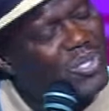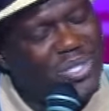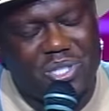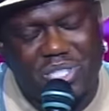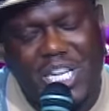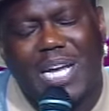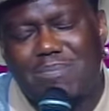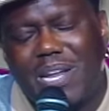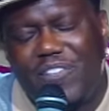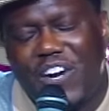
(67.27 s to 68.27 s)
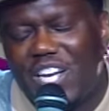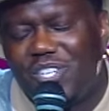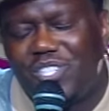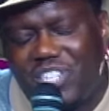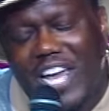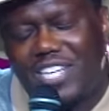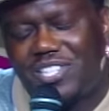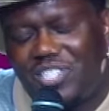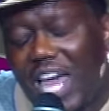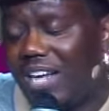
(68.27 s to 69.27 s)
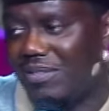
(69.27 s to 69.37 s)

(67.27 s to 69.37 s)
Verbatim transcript: You're sick, motherfucker. You're sick. You're sick.